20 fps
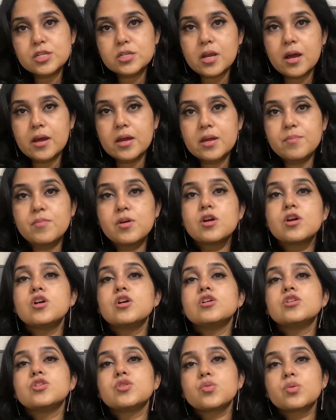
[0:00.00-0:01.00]
time
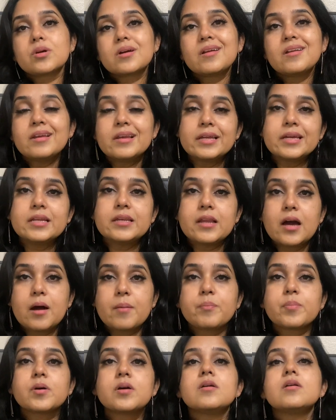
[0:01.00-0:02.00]
to clean up